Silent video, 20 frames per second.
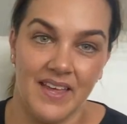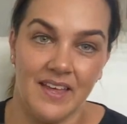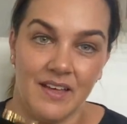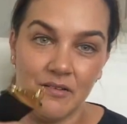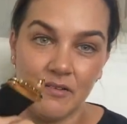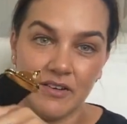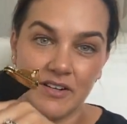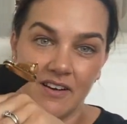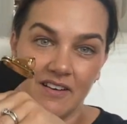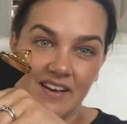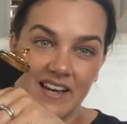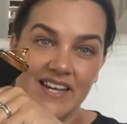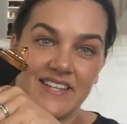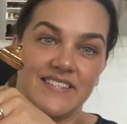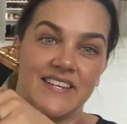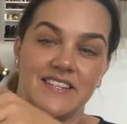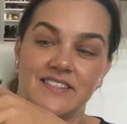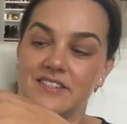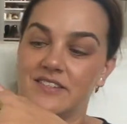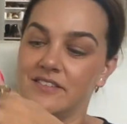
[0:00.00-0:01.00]
what I
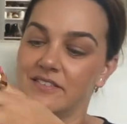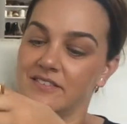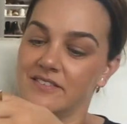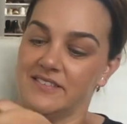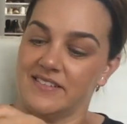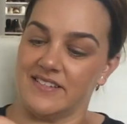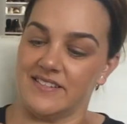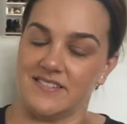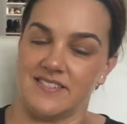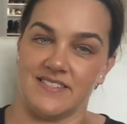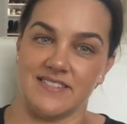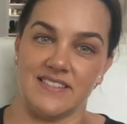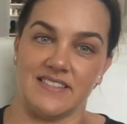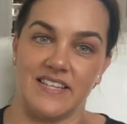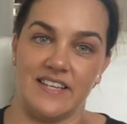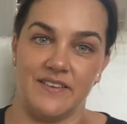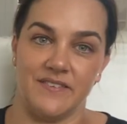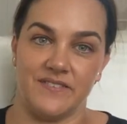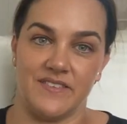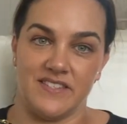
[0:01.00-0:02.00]
tend to do is just
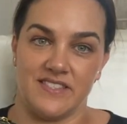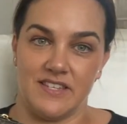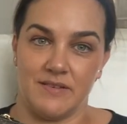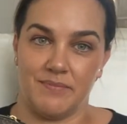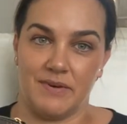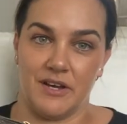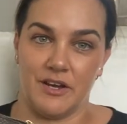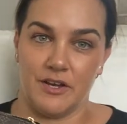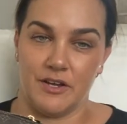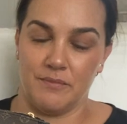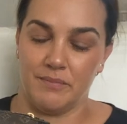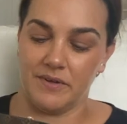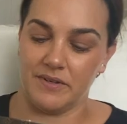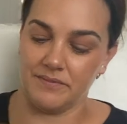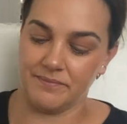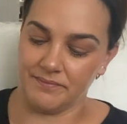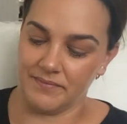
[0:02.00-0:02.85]
leave the zipper open,